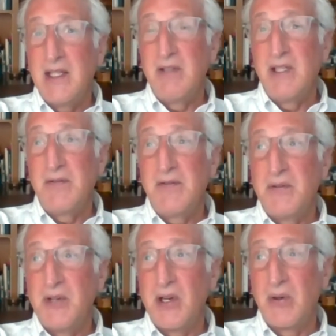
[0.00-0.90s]
even
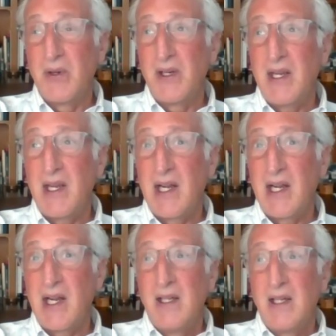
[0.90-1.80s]
if you don't
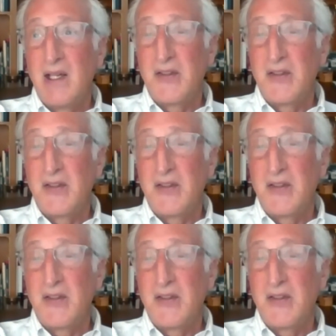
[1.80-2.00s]
have